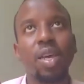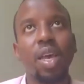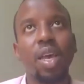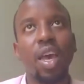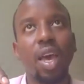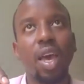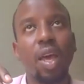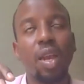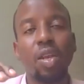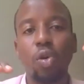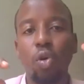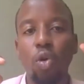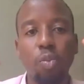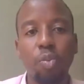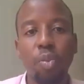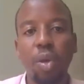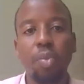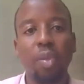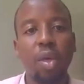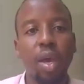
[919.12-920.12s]
And you
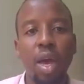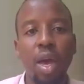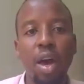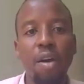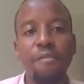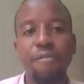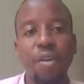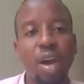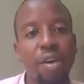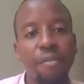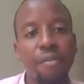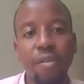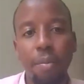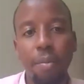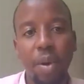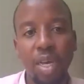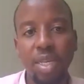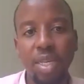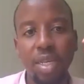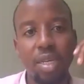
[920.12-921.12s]
hope that they have 5
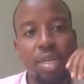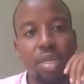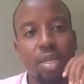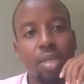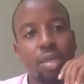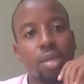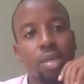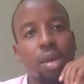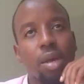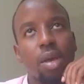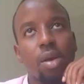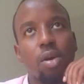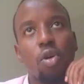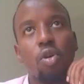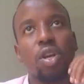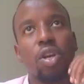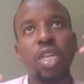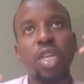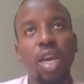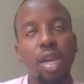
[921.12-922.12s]
capacities
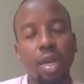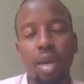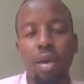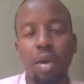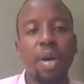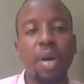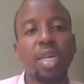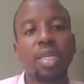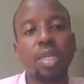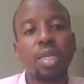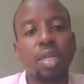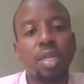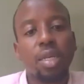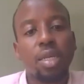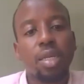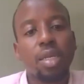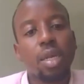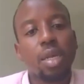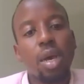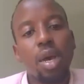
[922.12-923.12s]
or 10
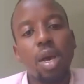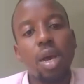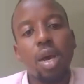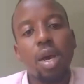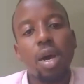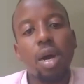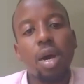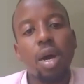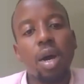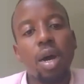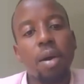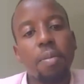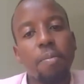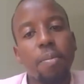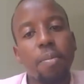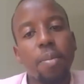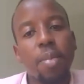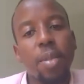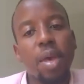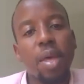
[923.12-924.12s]
capacities.
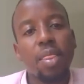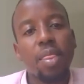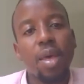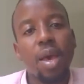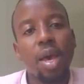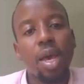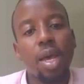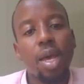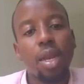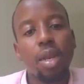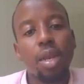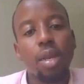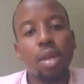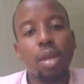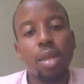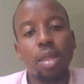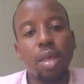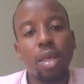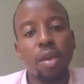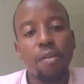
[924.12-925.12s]
And
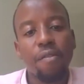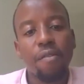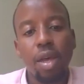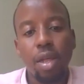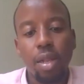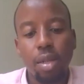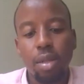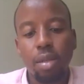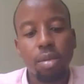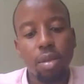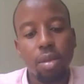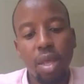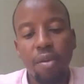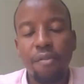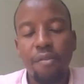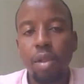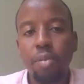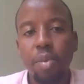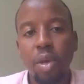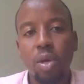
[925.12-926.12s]
then they fail. They
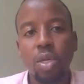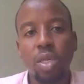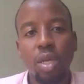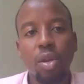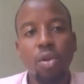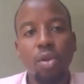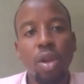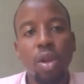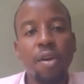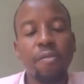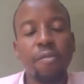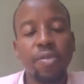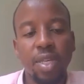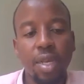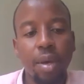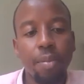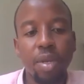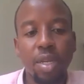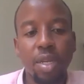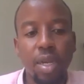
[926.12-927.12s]
fail because they don't have.
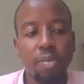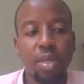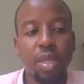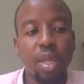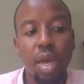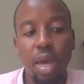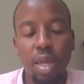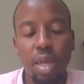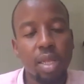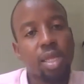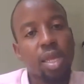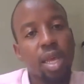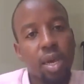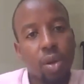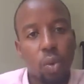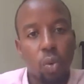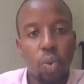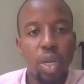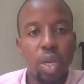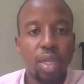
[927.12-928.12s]
Sometimes they
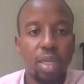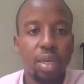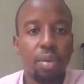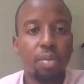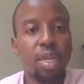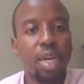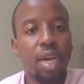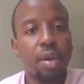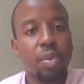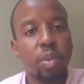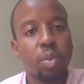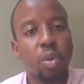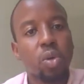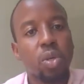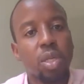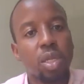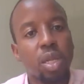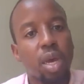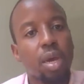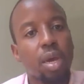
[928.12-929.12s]
could win sometimes
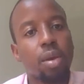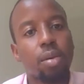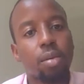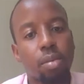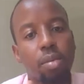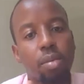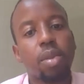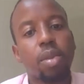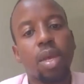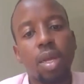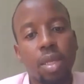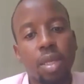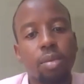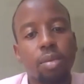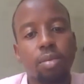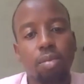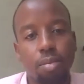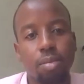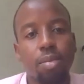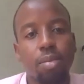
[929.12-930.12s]
because it's
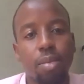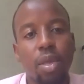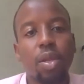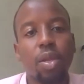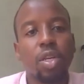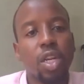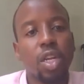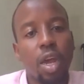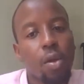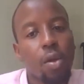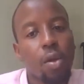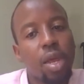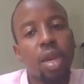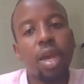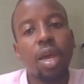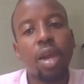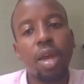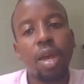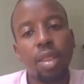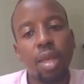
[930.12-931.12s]
trial and
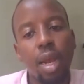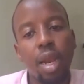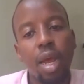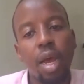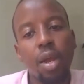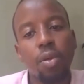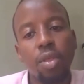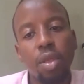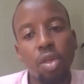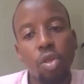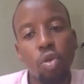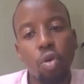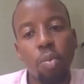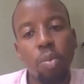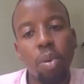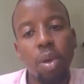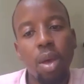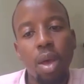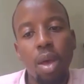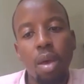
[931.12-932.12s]
error and they learn on the
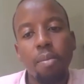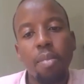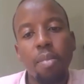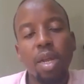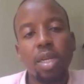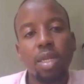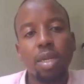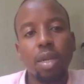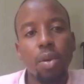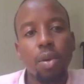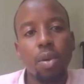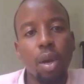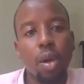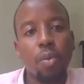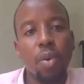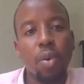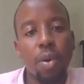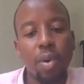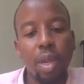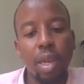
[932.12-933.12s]
job. But
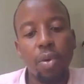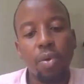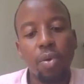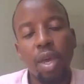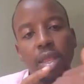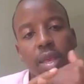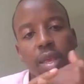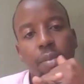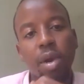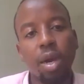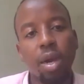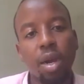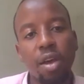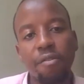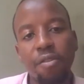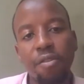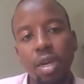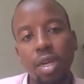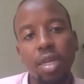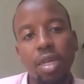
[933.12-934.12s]
where will you get them a
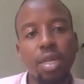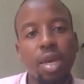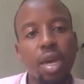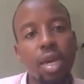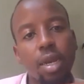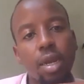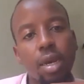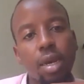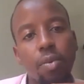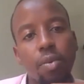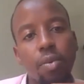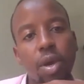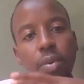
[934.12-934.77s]
graphic designer?